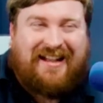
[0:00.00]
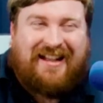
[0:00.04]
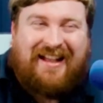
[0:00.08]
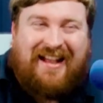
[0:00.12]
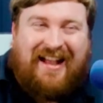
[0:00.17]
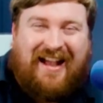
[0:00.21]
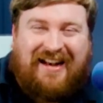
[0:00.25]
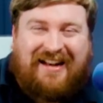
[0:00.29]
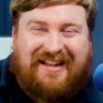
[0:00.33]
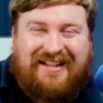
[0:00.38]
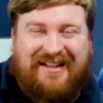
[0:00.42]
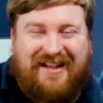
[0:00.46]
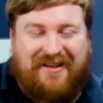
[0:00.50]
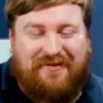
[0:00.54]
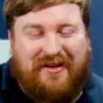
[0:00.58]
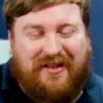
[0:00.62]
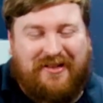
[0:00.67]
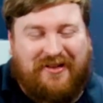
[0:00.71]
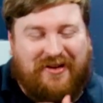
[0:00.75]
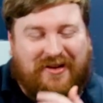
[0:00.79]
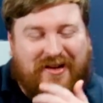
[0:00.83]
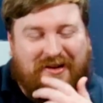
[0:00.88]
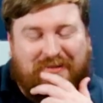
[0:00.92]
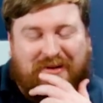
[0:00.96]
Anytime I
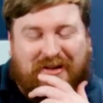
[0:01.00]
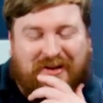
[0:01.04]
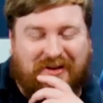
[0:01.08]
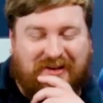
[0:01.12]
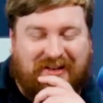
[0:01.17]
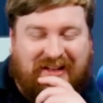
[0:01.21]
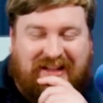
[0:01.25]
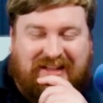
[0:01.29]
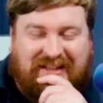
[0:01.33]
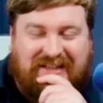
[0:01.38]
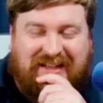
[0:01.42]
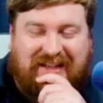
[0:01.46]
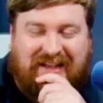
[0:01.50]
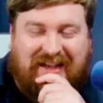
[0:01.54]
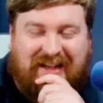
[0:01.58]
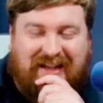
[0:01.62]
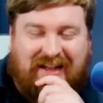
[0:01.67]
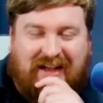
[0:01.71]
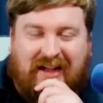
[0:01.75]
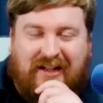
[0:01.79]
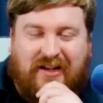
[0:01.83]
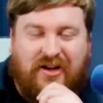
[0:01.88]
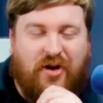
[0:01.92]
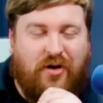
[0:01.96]
look up interlacing,
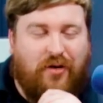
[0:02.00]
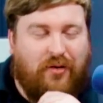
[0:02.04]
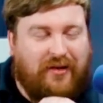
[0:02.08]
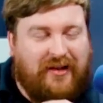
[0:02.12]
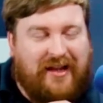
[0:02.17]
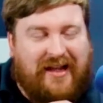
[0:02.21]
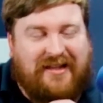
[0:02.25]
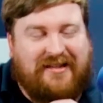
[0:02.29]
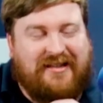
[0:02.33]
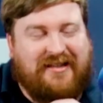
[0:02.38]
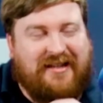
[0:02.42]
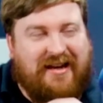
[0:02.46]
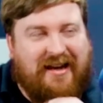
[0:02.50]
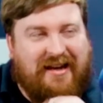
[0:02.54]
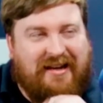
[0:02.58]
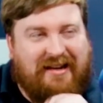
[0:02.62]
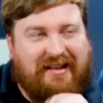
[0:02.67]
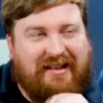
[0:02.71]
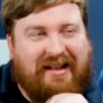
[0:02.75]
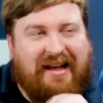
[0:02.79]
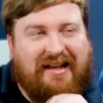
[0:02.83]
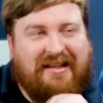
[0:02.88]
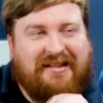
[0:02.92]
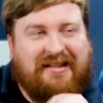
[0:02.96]
I know less than I
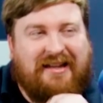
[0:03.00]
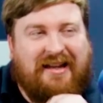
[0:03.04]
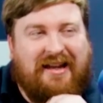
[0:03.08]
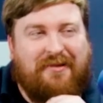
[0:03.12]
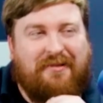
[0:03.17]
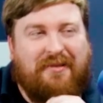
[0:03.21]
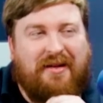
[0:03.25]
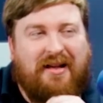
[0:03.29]
did last time.